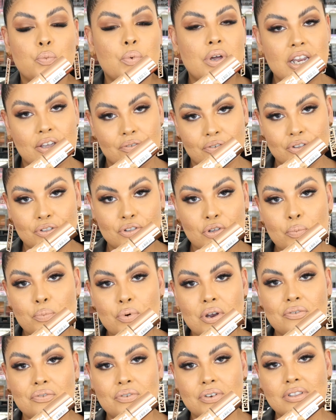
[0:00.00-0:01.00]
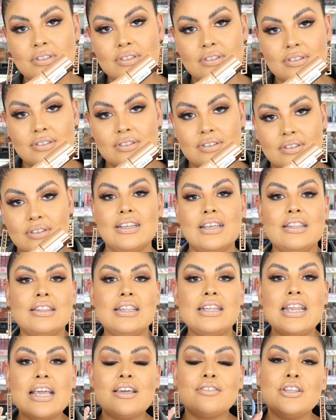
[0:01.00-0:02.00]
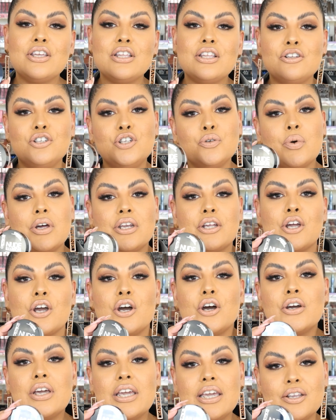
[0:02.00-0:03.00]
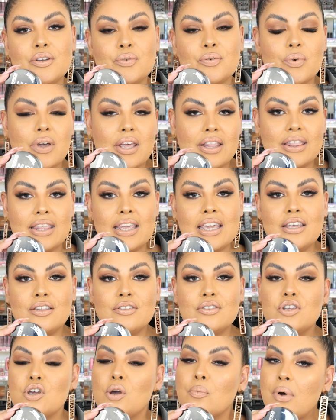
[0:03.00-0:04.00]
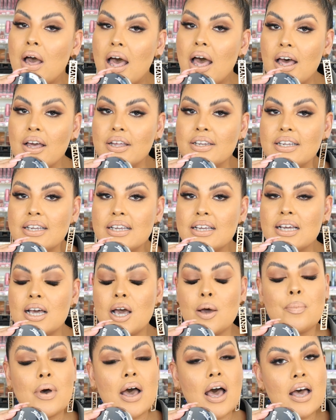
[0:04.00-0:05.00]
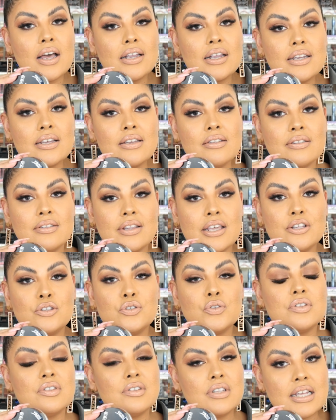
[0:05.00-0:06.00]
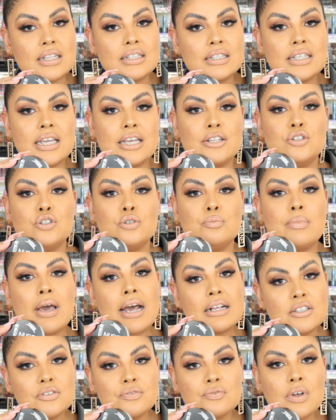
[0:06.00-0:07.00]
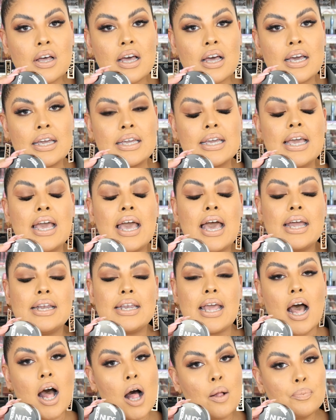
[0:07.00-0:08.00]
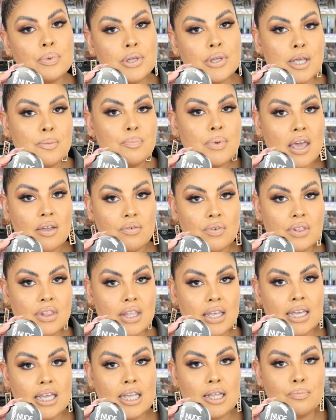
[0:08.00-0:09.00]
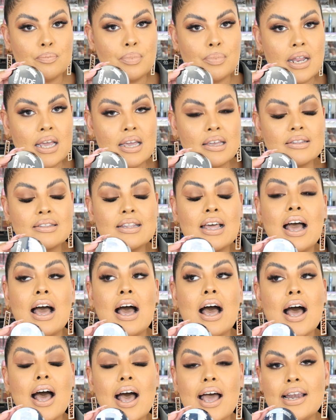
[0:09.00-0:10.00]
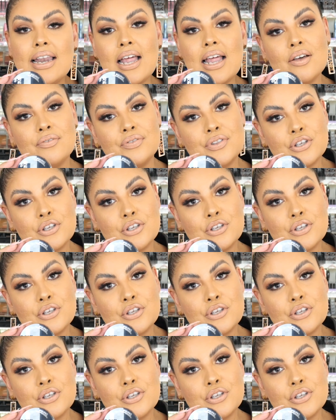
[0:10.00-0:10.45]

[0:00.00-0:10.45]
whatever's your preference. The next thing that you want to go in with is your powder. A powder is there to set and to mattify and help keep everything in place. I love the